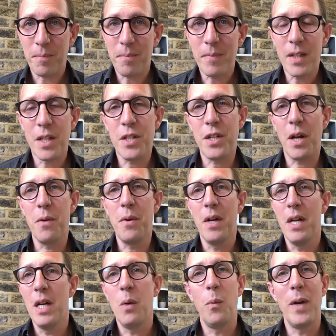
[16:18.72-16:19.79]
So
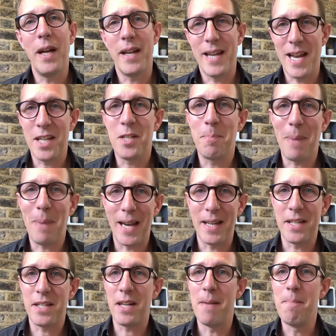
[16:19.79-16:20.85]
we are less
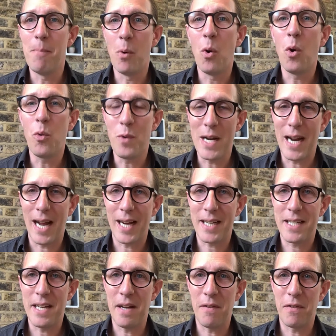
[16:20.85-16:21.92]
balanced and more
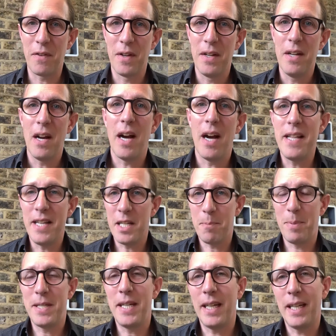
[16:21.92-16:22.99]
reactive. And in this
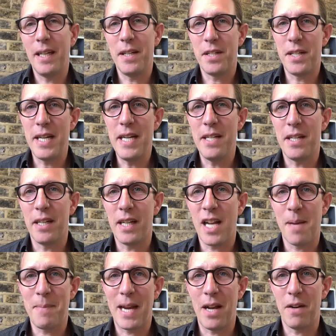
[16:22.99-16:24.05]
particular season
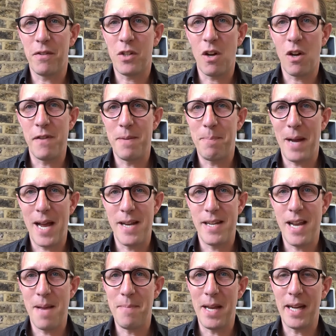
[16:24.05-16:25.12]
coming out of COVID
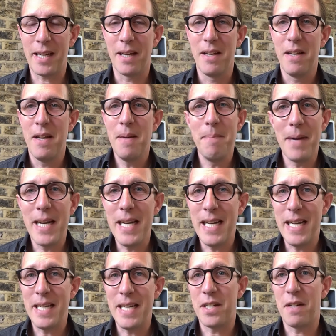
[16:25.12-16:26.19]
pandemic, many
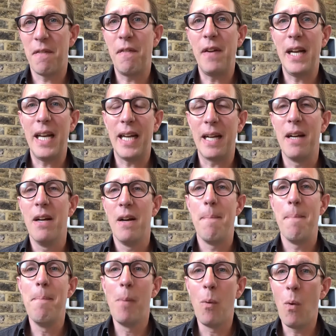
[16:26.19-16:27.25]
leaders are feeling
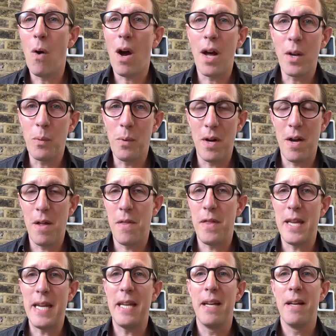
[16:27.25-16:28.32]
more
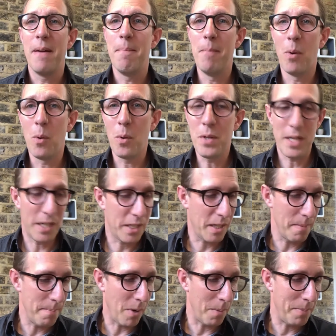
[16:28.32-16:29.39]
unworthy, more
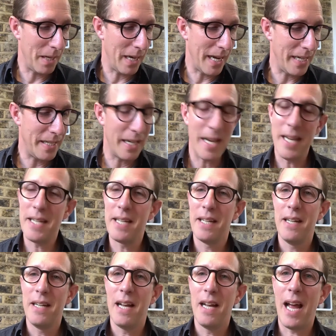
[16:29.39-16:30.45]
discombobulated.
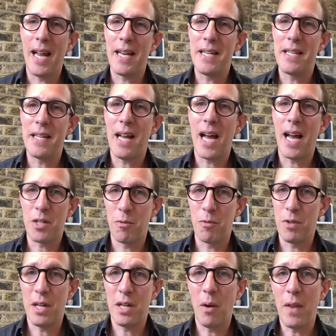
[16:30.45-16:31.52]
And as a
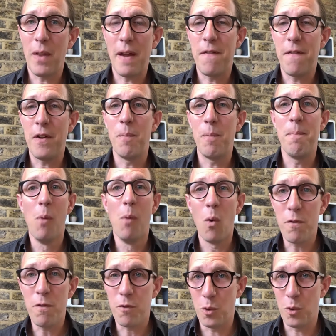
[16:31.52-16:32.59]
result, they feel more
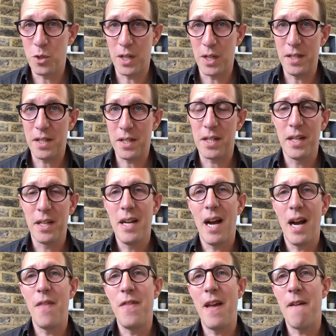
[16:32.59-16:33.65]
fraudulence
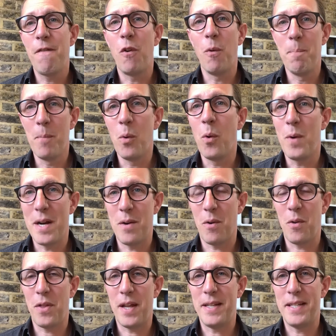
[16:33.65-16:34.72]
and therefore more
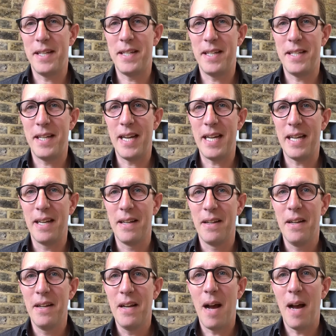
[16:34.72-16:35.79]
inauthenticity.
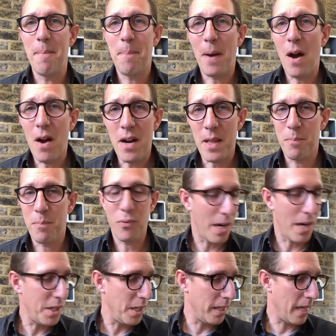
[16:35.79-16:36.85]
And part of the
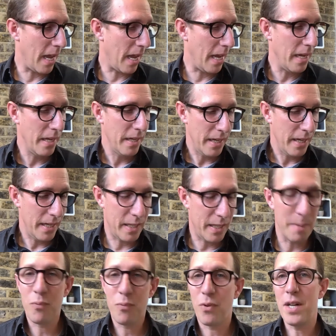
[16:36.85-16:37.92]
pressure there is the
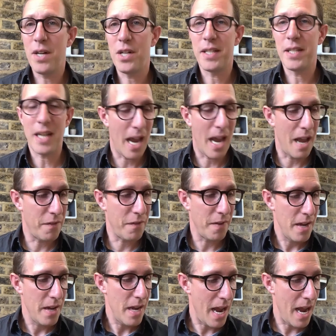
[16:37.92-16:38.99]
pressure to have
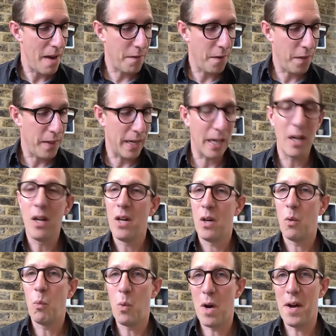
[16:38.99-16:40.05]
everything
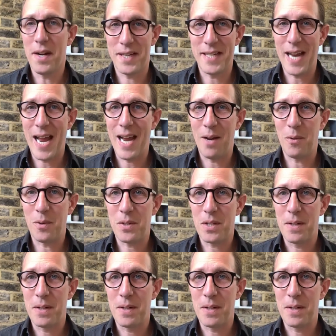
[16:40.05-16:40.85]
worked out.